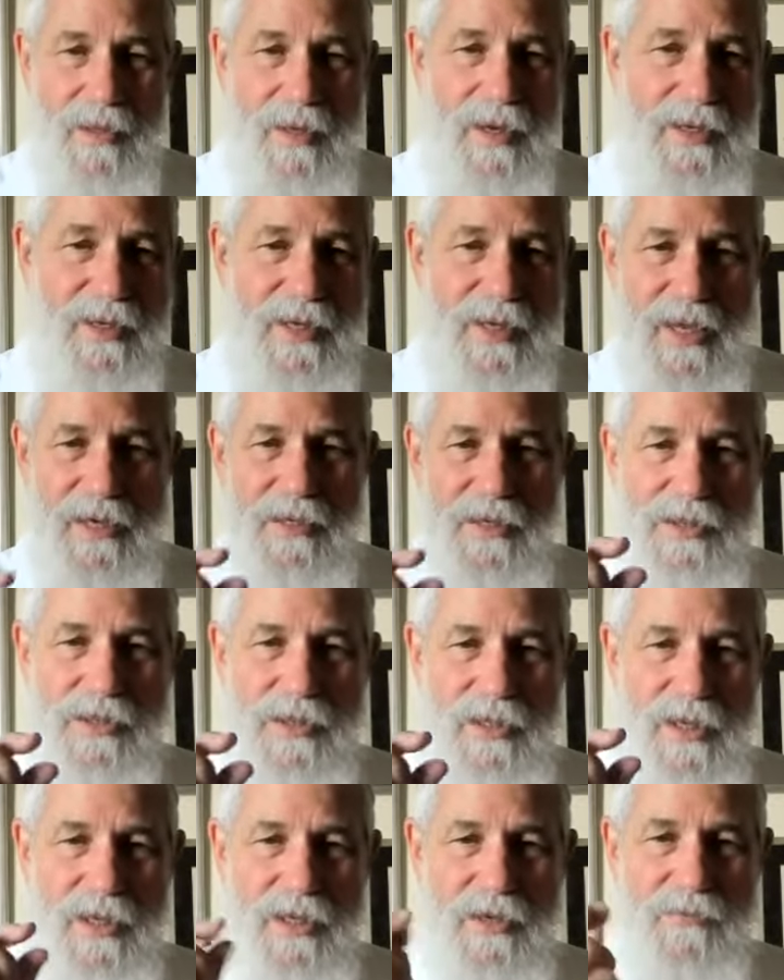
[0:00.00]
Again, it's
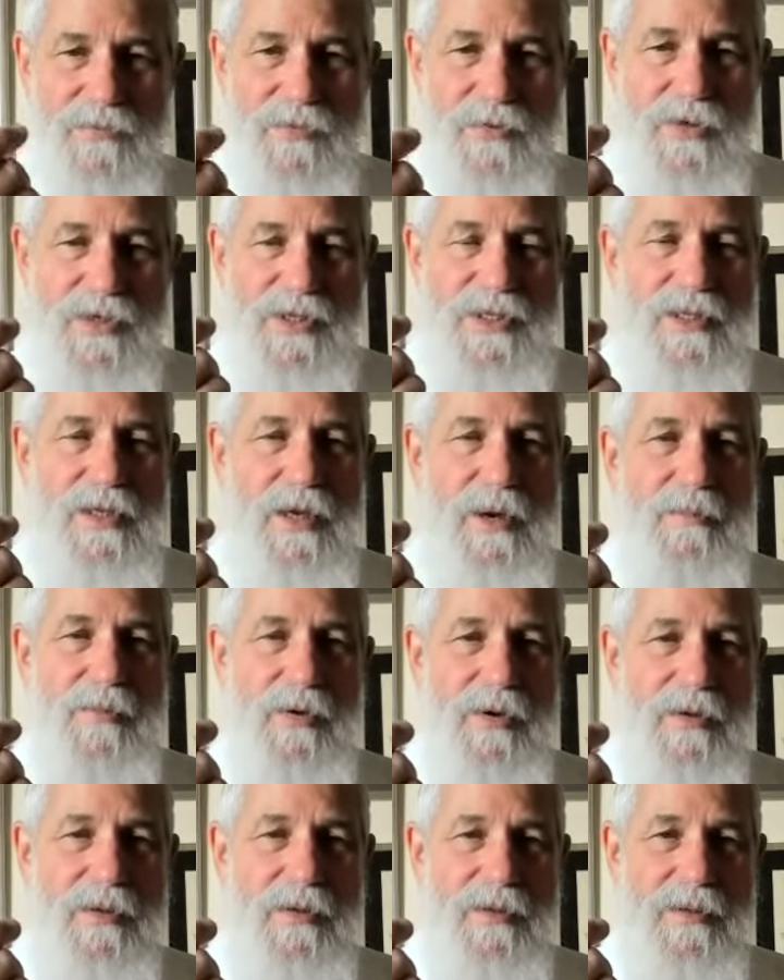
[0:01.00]
an inverse
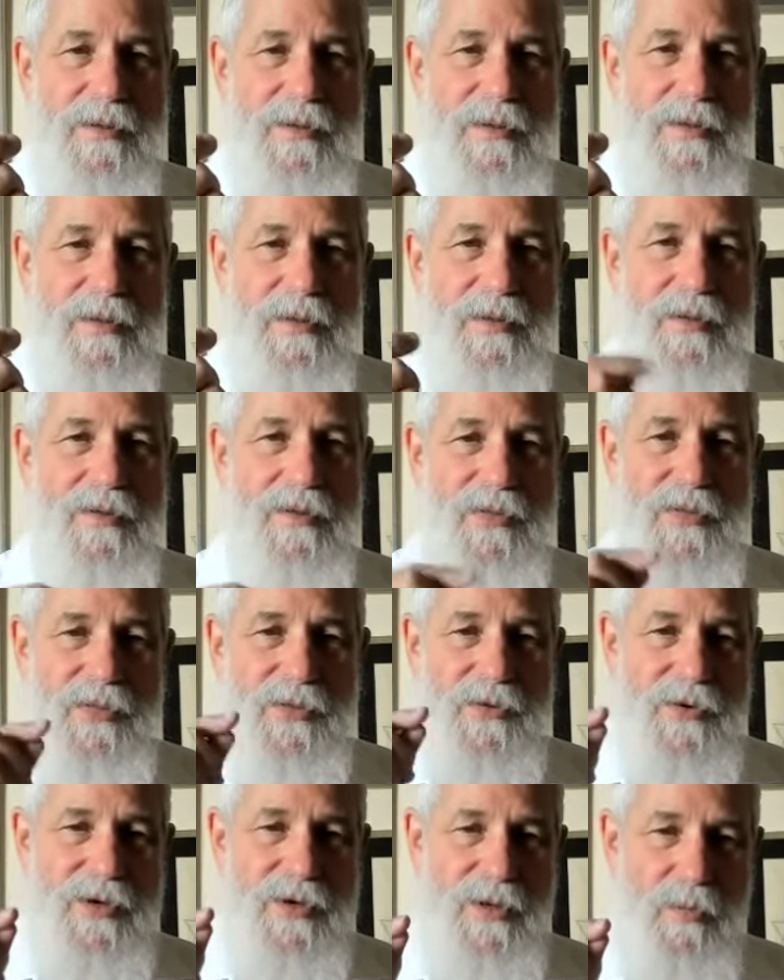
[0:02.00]
number,
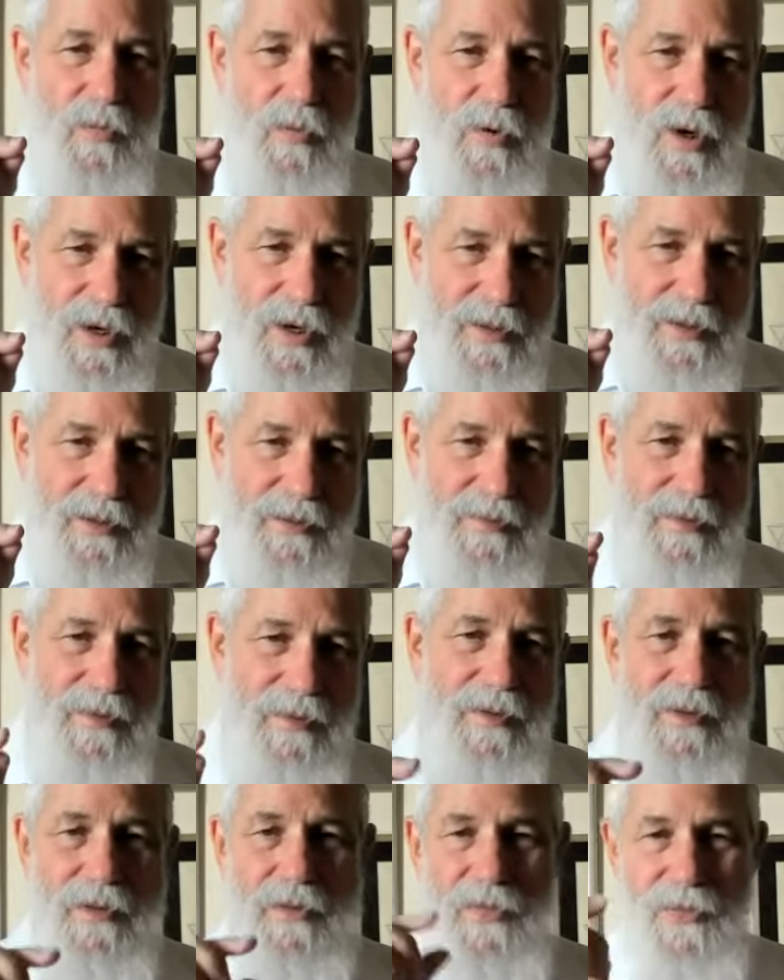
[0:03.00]
31,
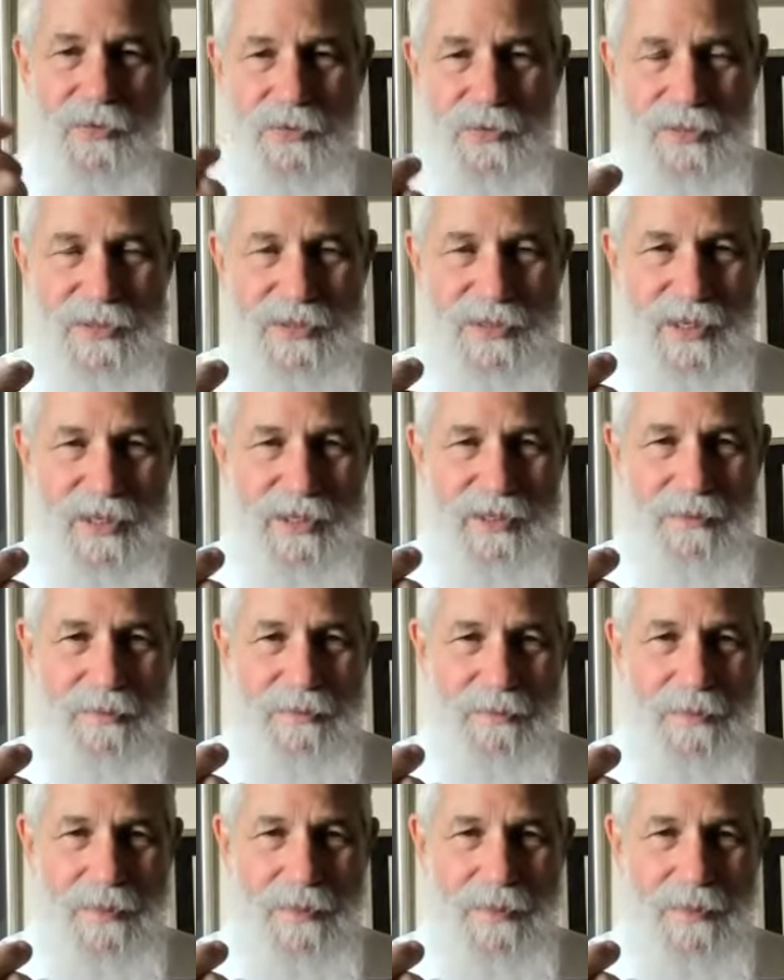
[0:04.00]
13.